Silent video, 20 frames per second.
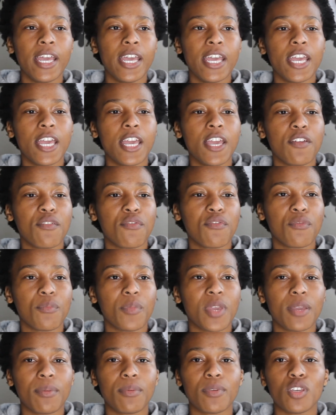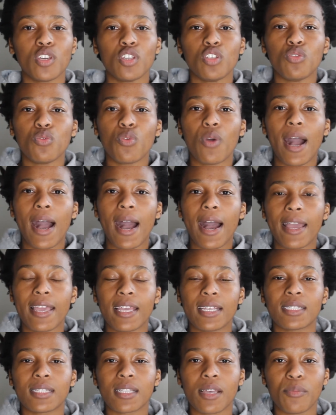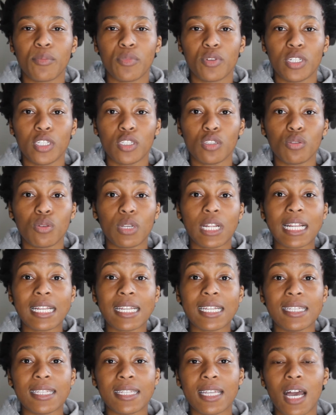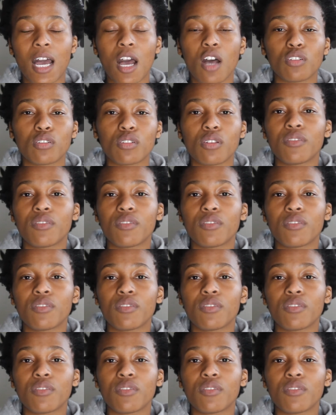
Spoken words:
If maybe you hire somebody to clean the house,